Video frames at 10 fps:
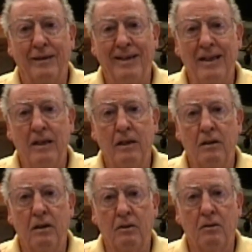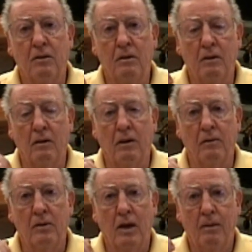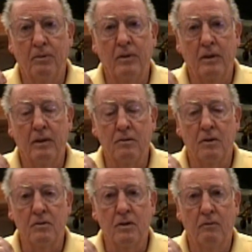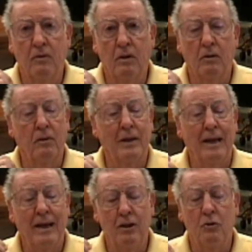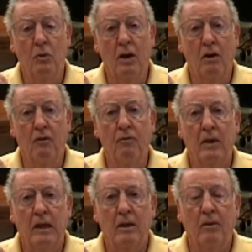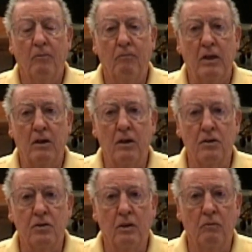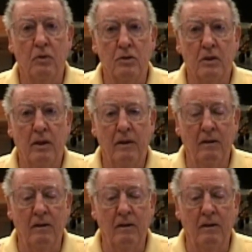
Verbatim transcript: They needed it on top of the SR-70 or the A-12 because it was a